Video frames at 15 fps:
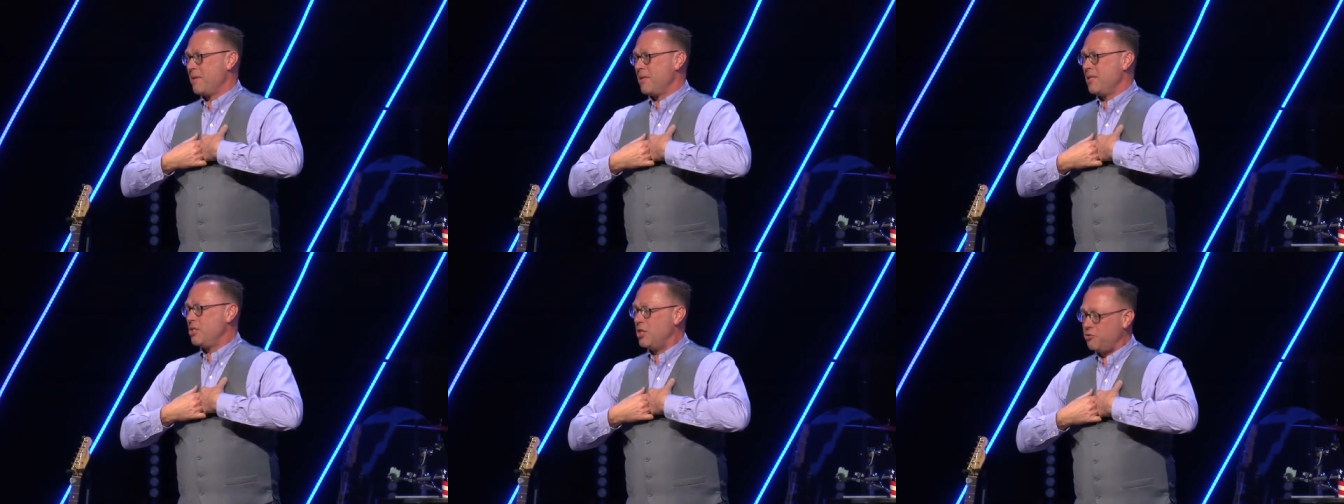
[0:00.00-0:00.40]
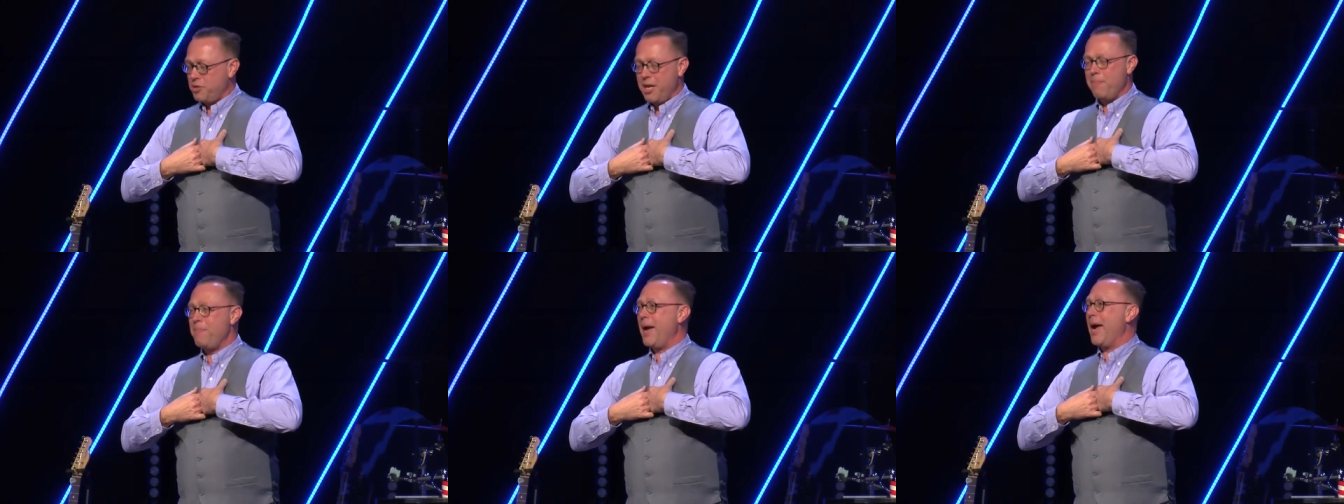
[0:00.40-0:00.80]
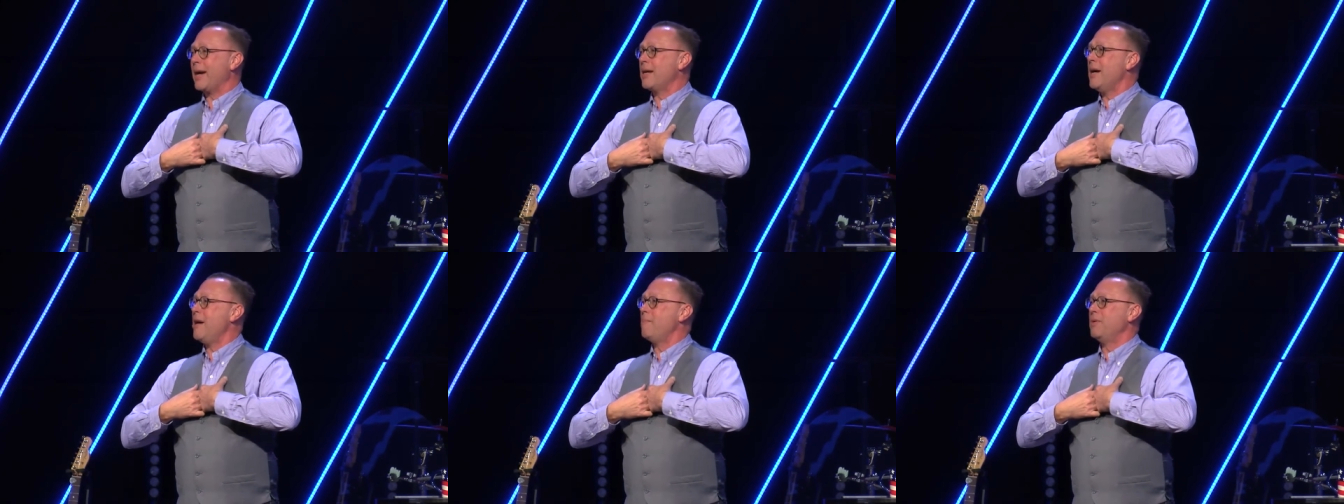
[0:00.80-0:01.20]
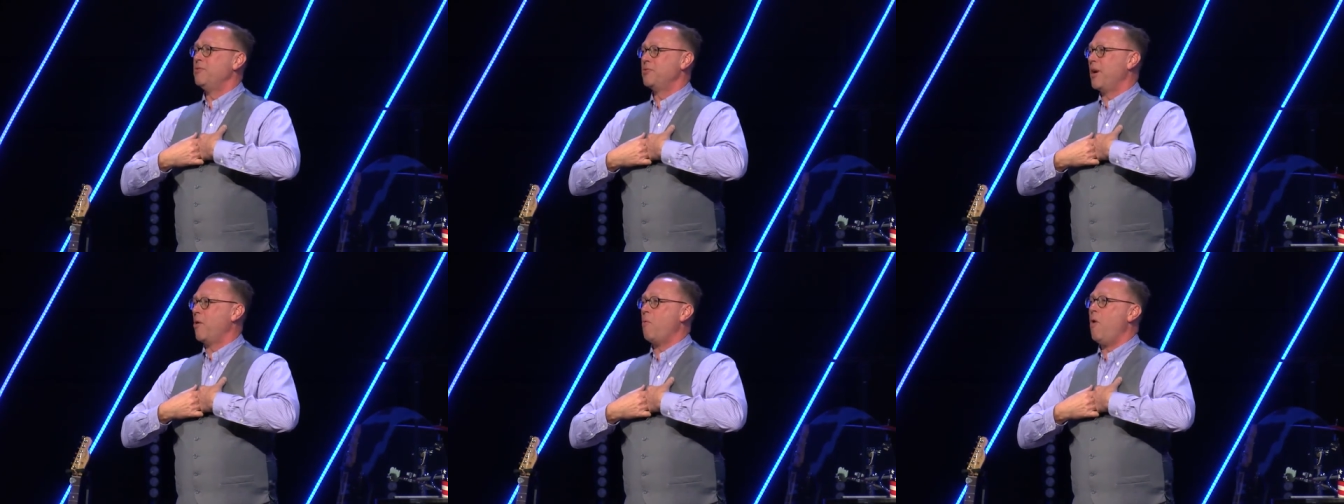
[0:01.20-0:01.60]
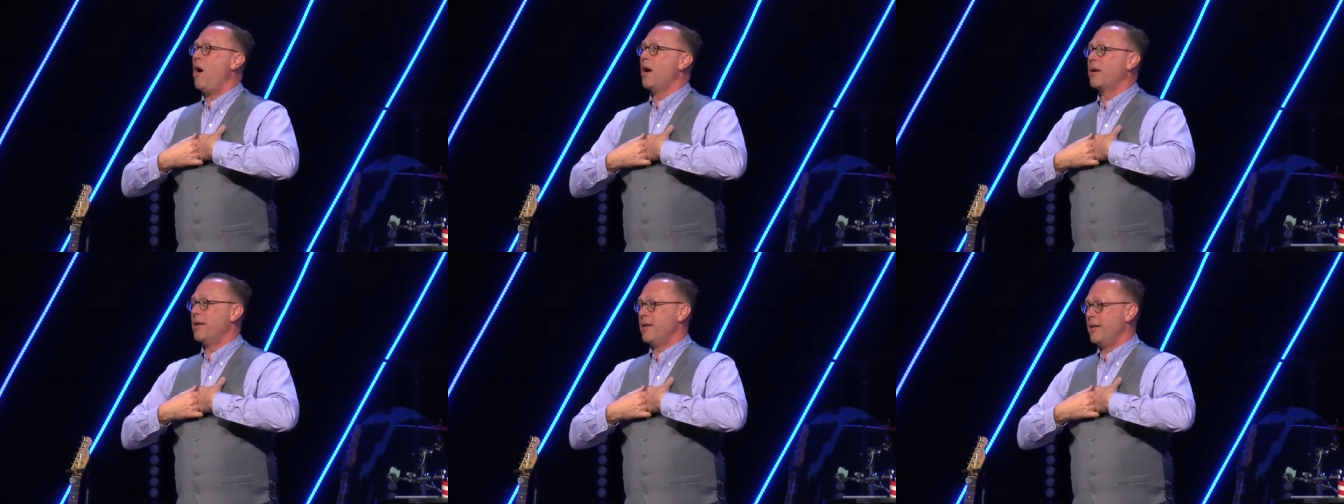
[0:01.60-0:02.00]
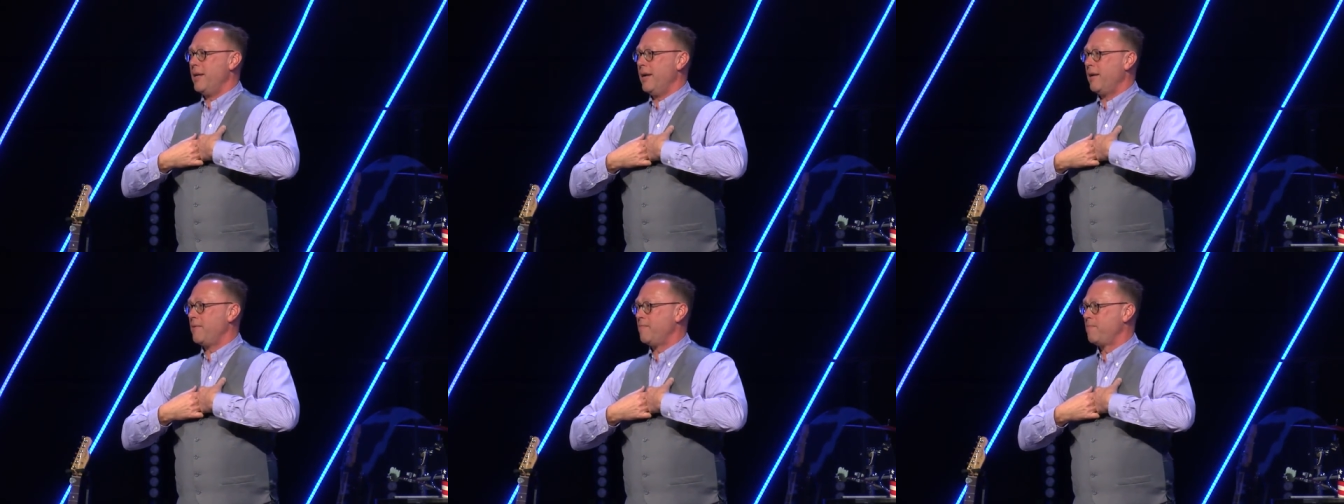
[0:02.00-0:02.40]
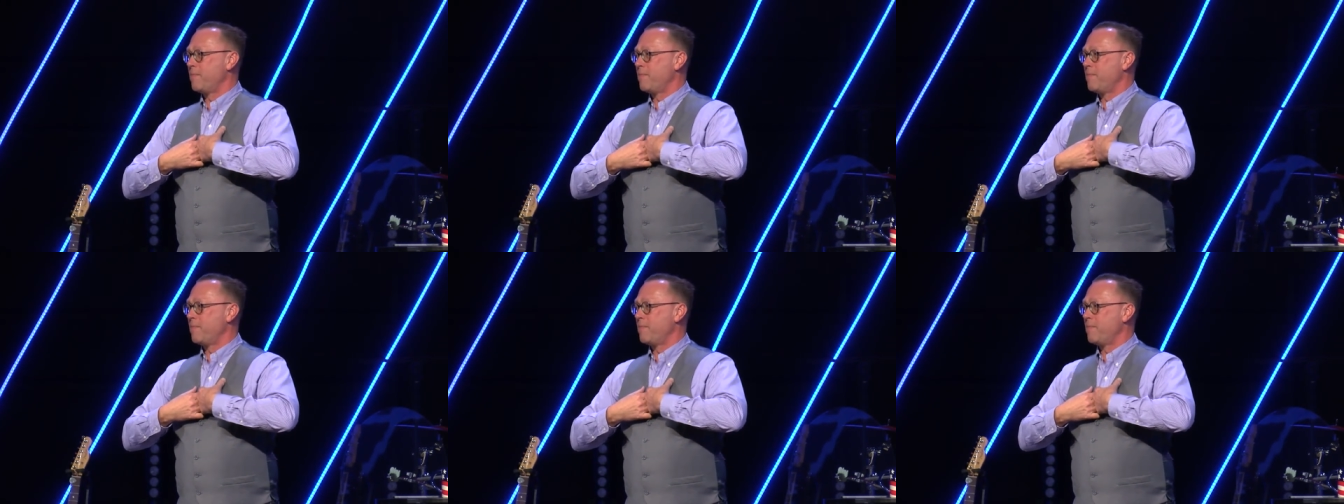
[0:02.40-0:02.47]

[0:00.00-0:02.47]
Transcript: Just get back up and start walking again.